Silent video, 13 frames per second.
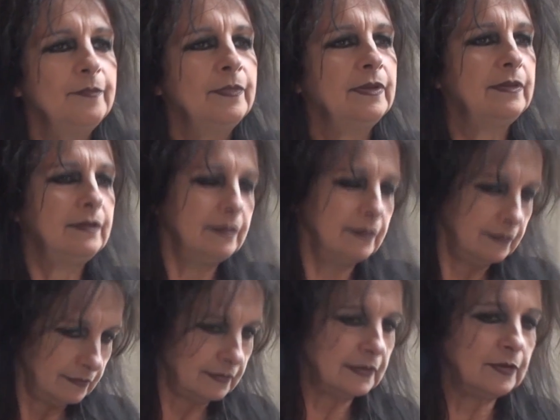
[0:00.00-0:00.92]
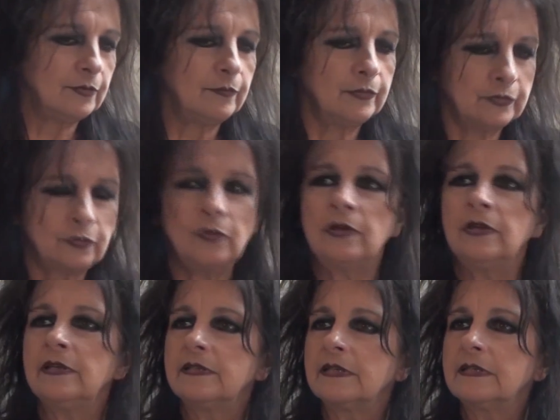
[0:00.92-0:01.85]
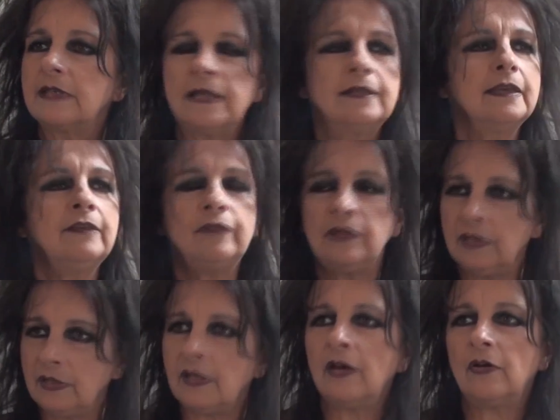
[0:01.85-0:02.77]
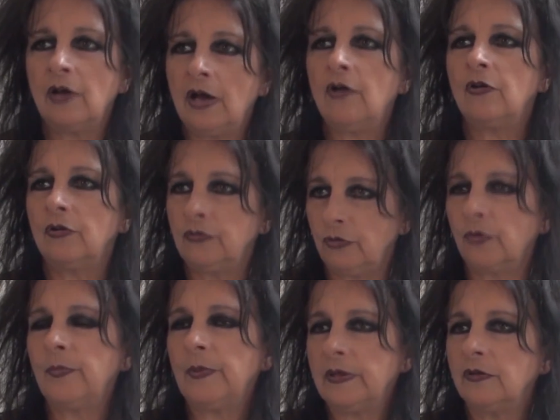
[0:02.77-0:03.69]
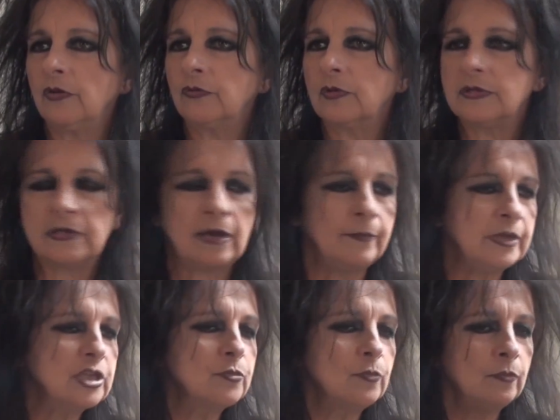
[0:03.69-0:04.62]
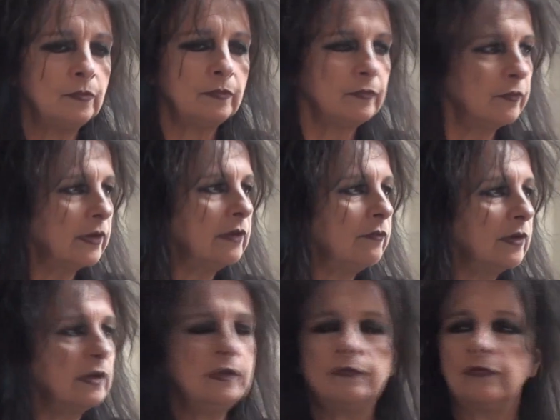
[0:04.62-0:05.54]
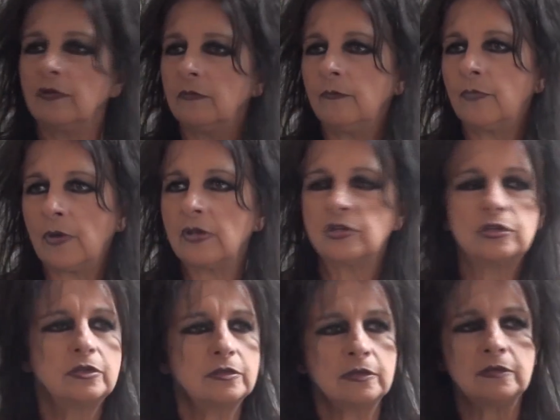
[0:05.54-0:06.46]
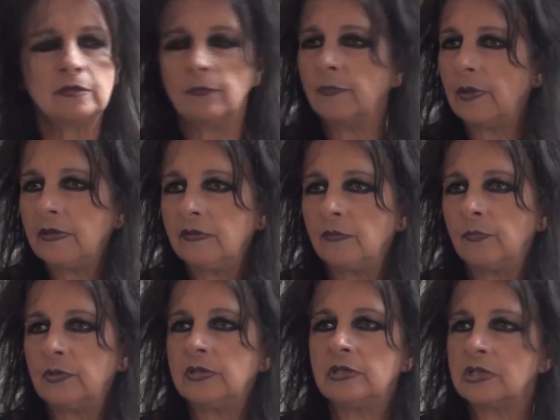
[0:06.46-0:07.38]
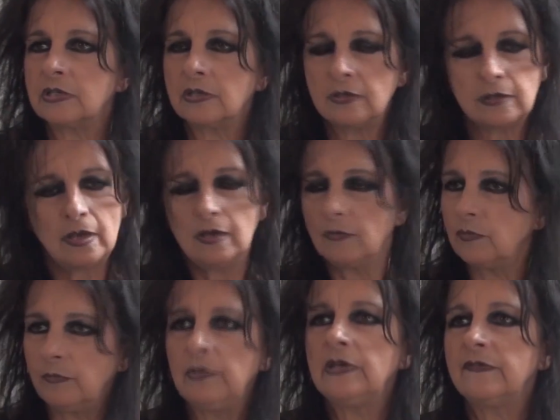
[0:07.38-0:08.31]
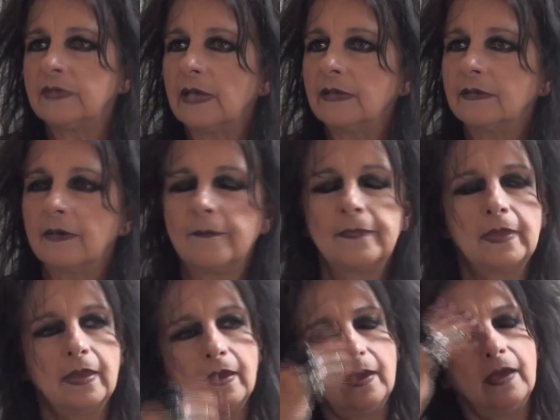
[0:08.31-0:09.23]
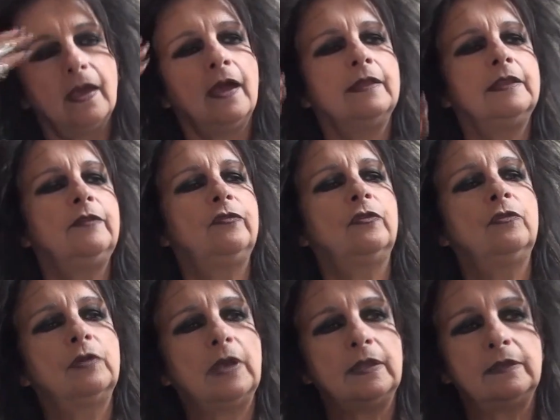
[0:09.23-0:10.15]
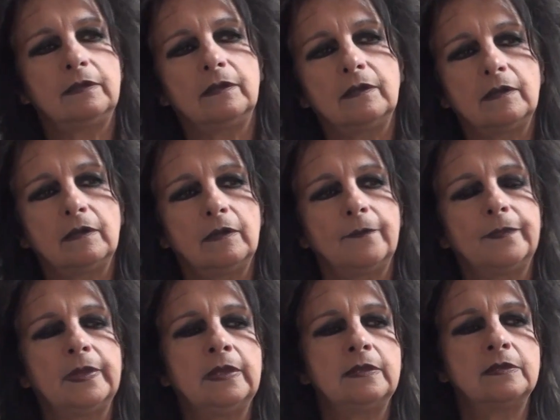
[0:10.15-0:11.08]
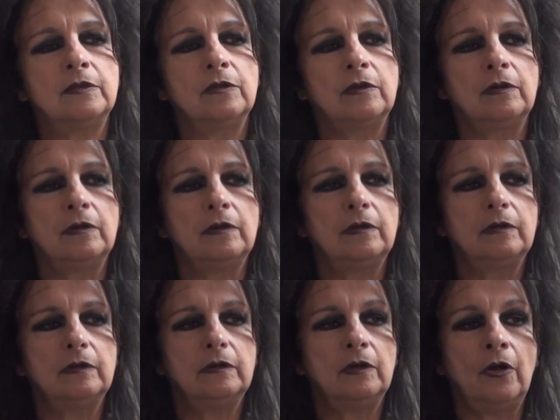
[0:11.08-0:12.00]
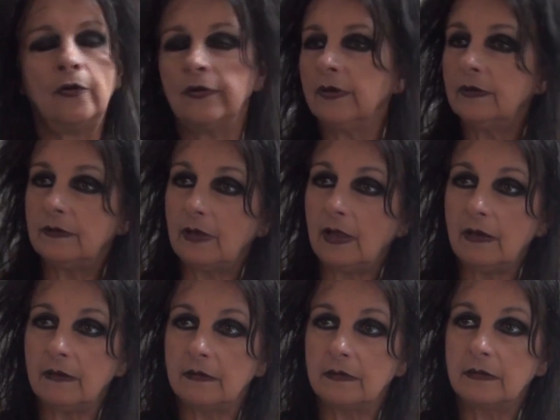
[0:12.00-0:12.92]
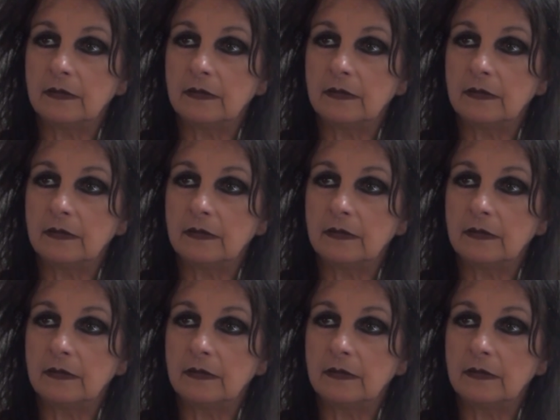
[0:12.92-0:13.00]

But they strongly think that even in our European countries, there are very, very different branches in the politician who believe that. And if you look at in the Oriental